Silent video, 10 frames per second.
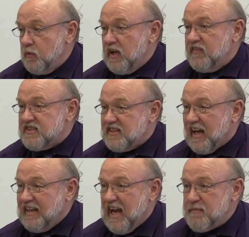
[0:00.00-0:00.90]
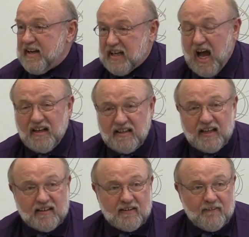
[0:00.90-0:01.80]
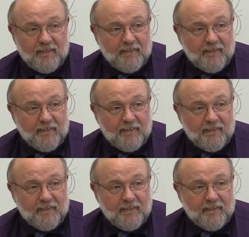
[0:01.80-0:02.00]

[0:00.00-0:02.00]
we have this dynamic content